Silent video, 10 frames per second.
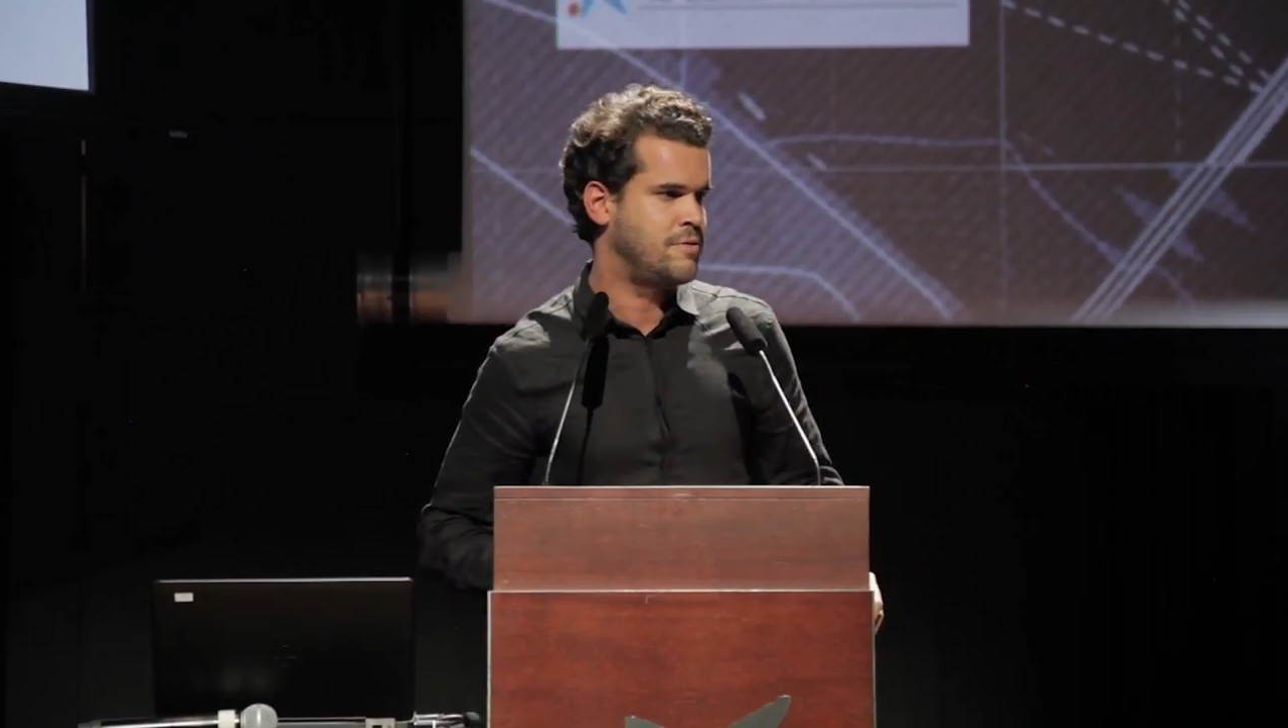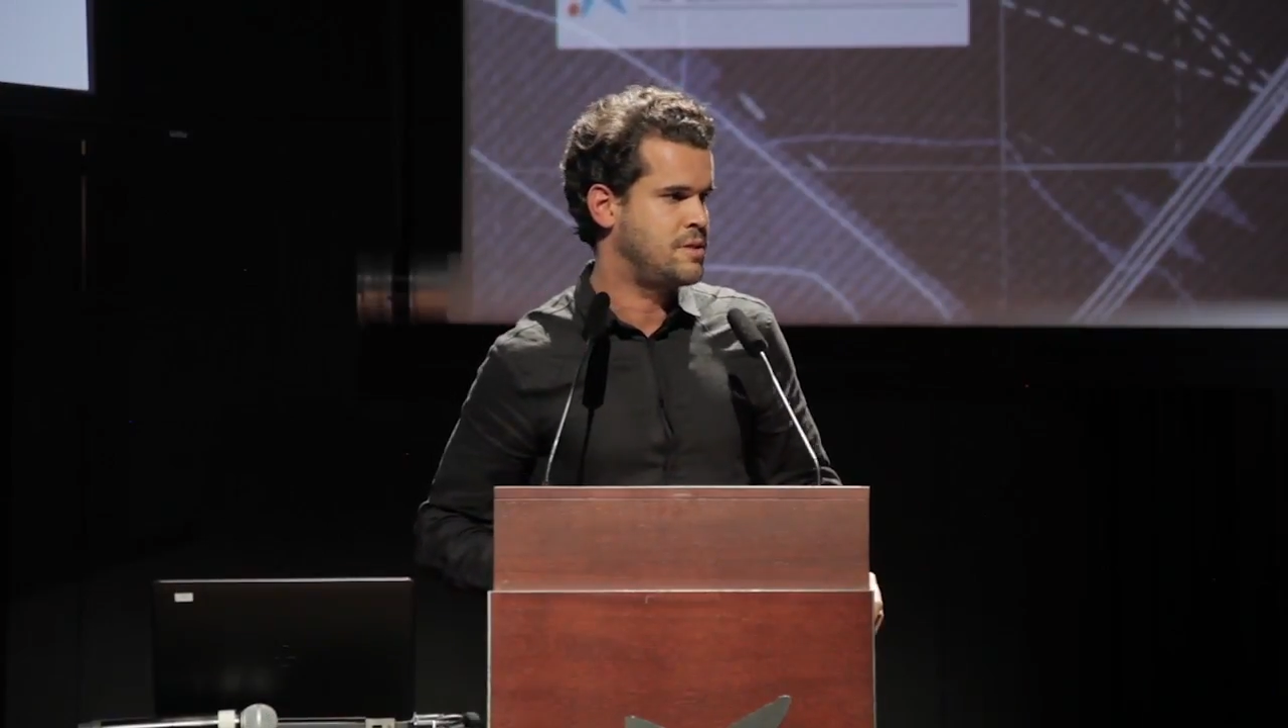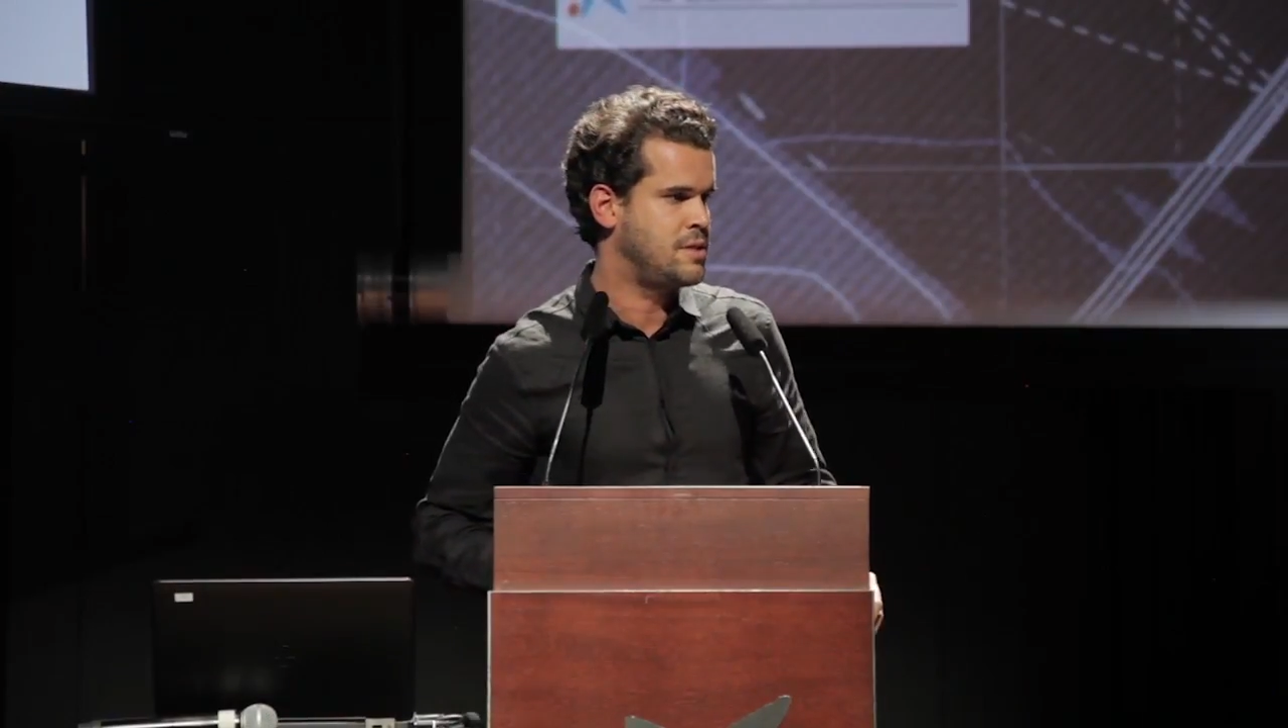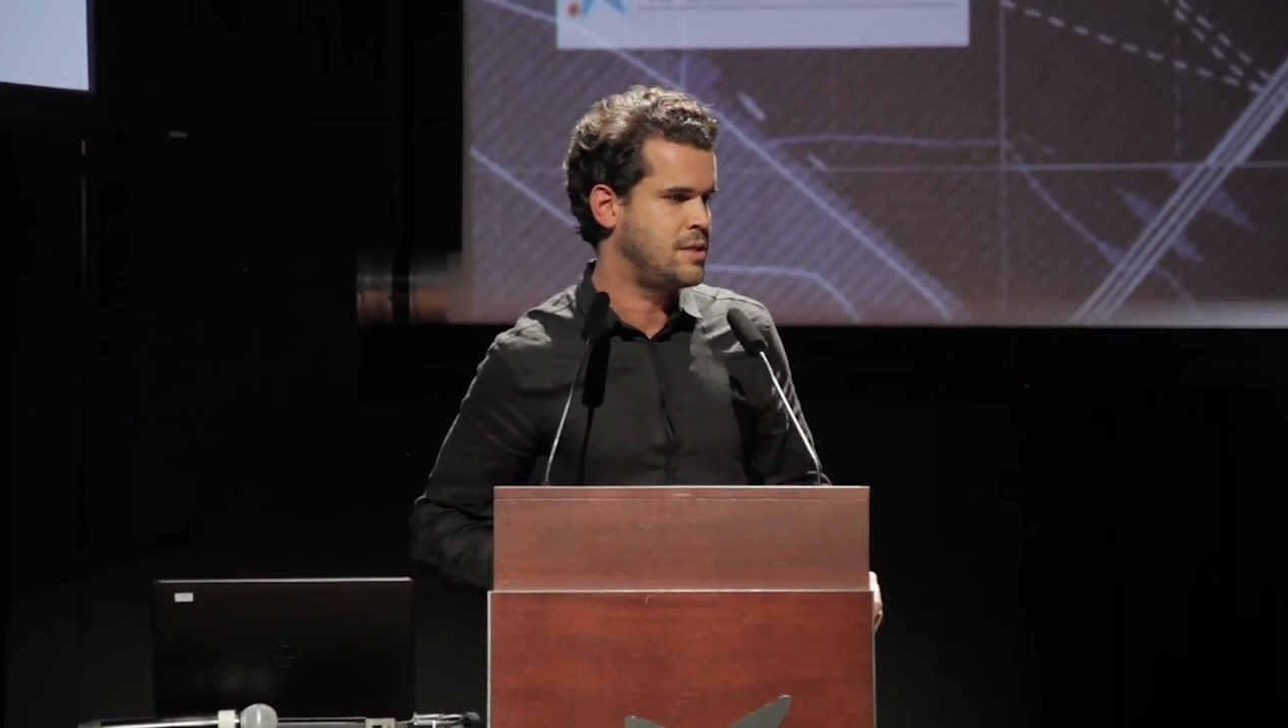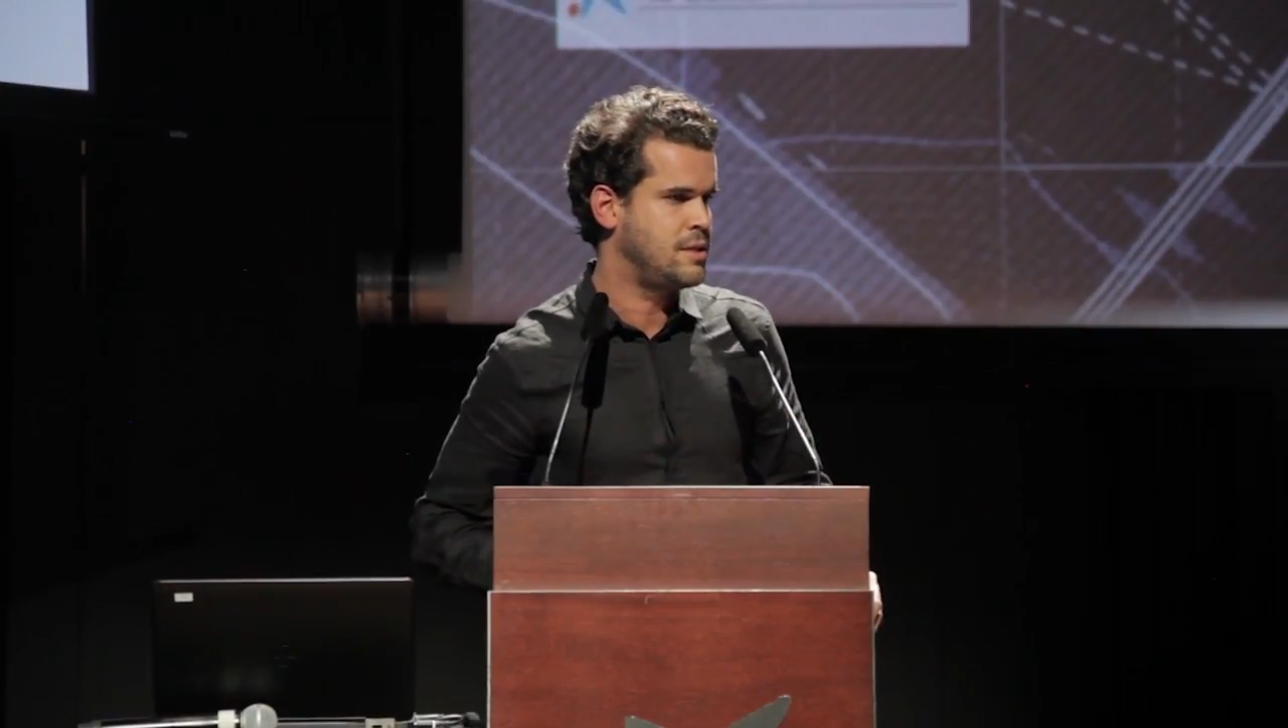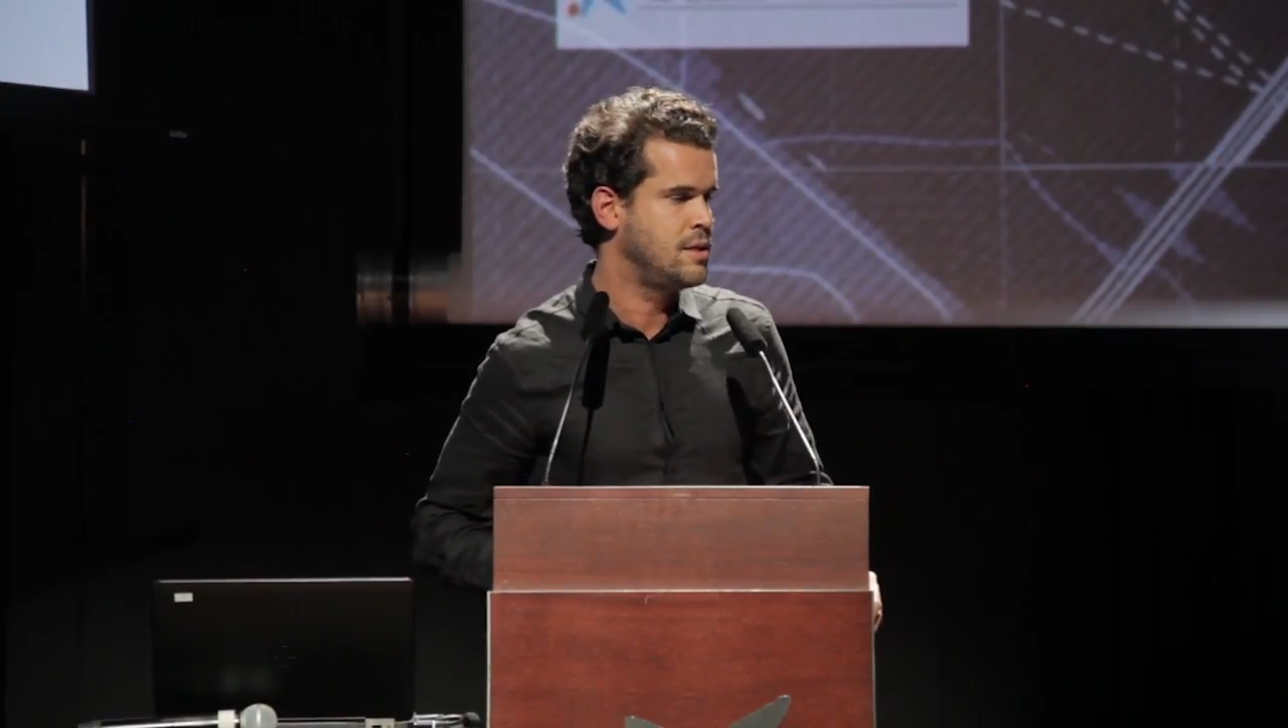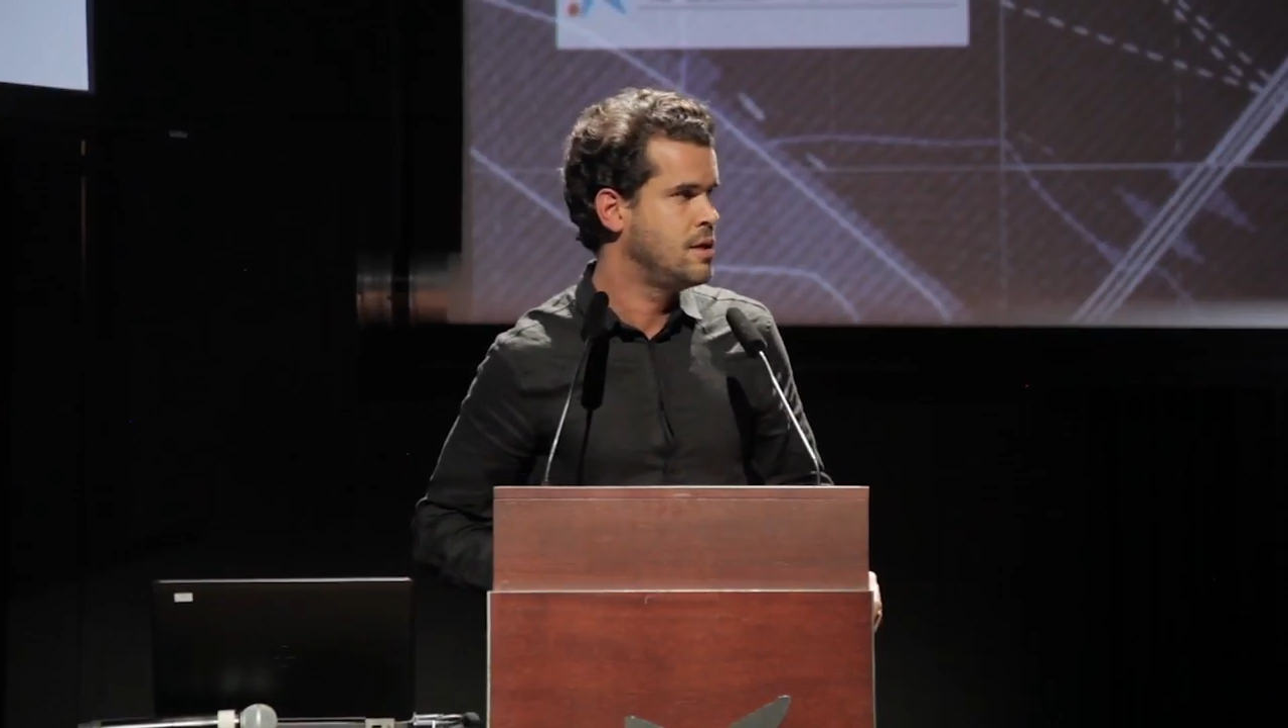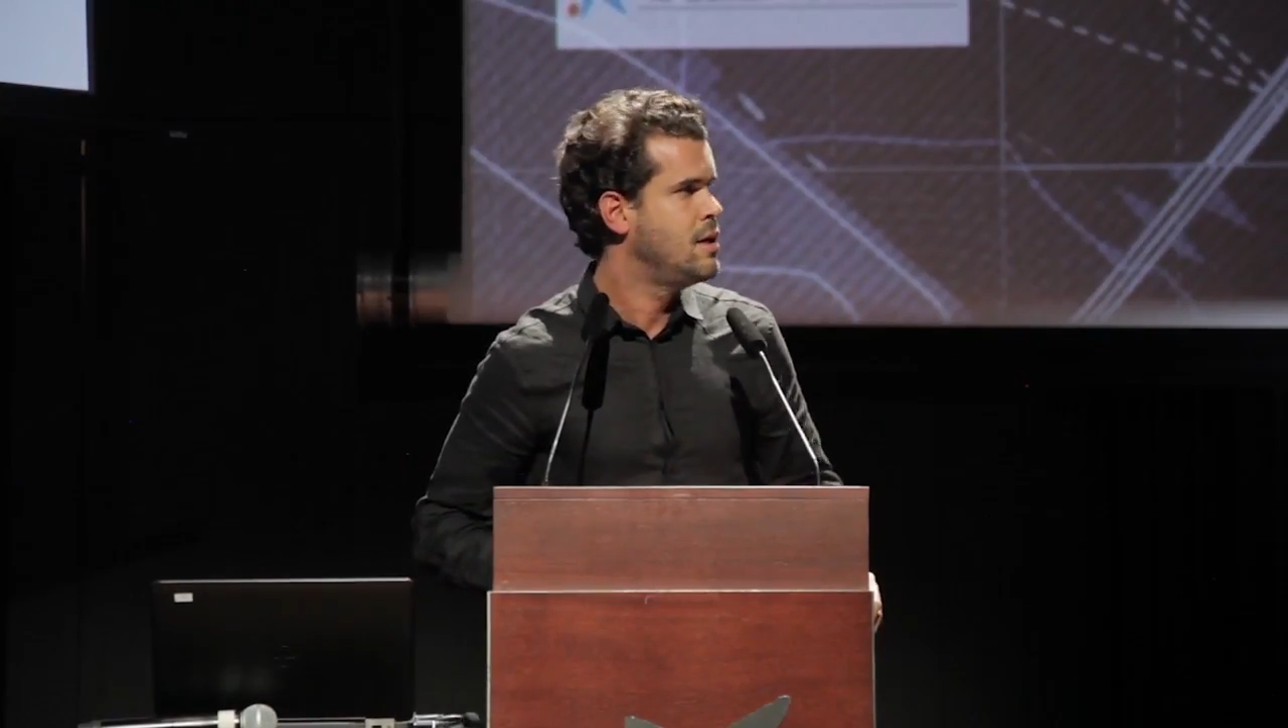the city.